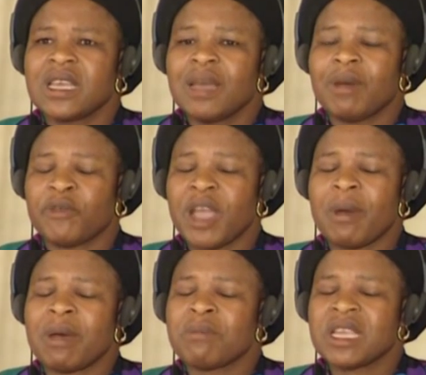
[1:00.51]
They were
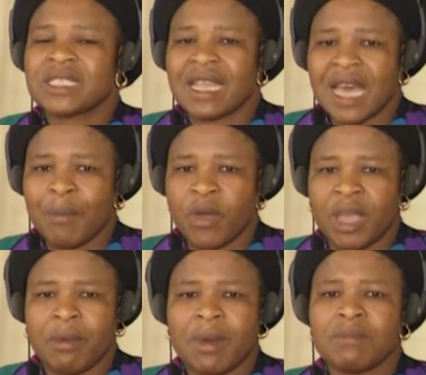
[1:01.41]
Inkatha
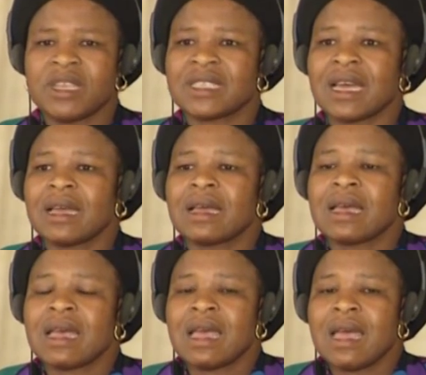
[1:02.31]
men.
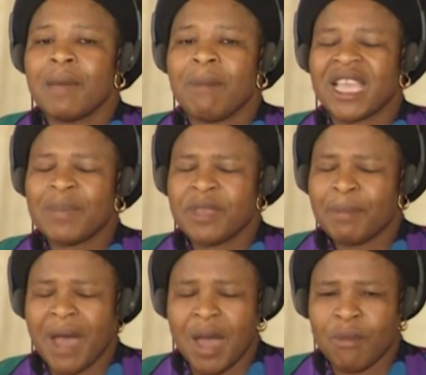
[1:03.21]
They stopped
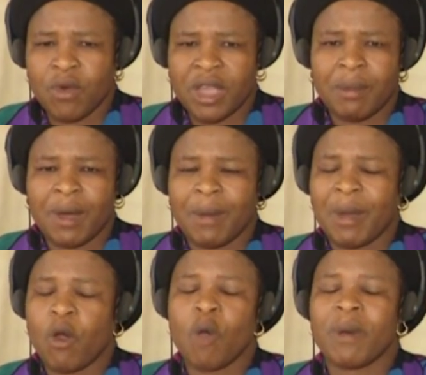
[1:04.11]
them and
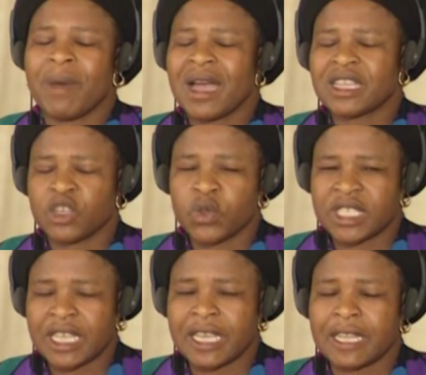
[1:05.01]
they took out
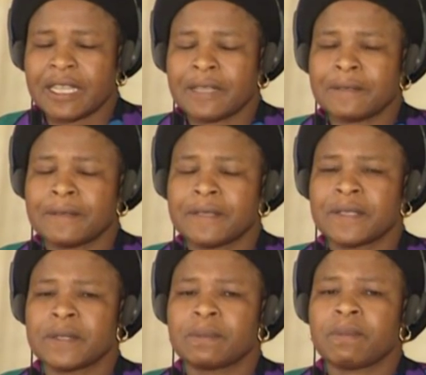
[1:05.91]
guns and
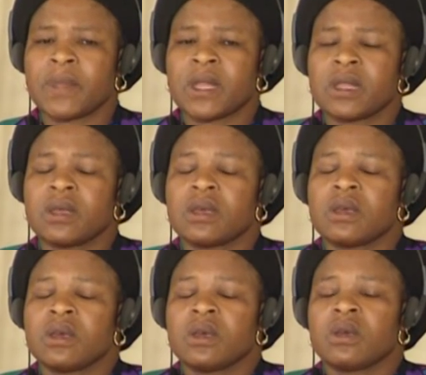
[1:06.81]
they
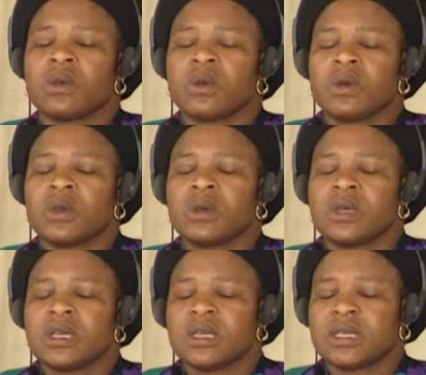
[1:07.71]
said they should
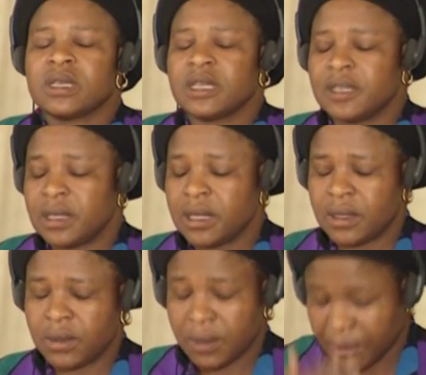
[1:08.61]
drive into the
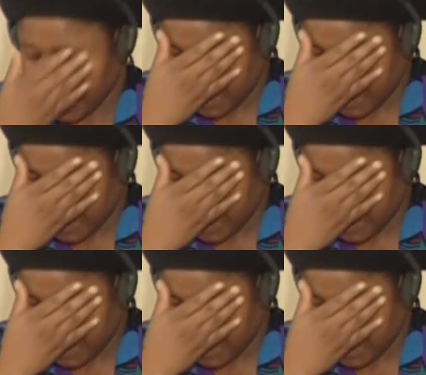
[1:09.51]
hostel.